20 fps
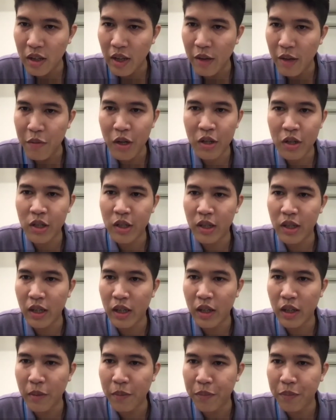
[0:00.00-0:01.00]
Can we
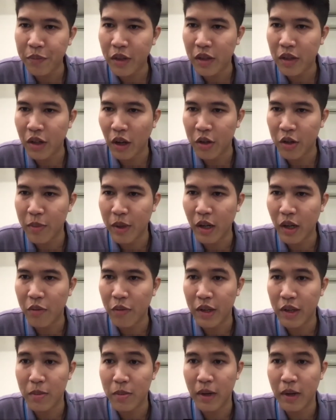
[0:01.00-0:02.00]
share document on
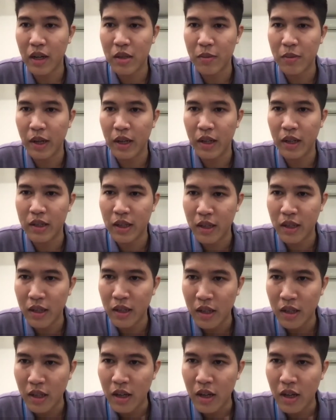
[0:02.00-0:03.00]
waste management?
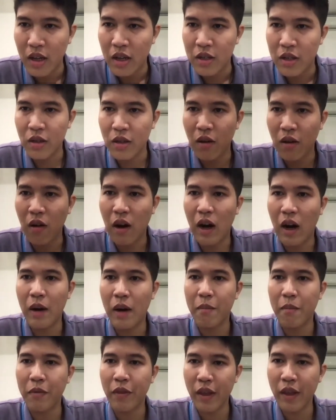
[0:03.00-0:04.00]
So
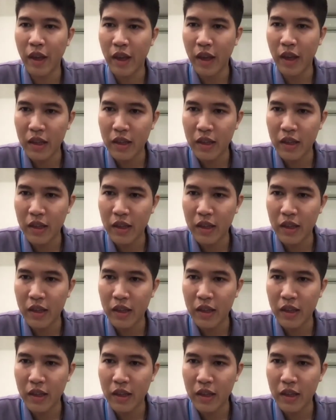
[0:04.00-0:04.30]
I'm thinking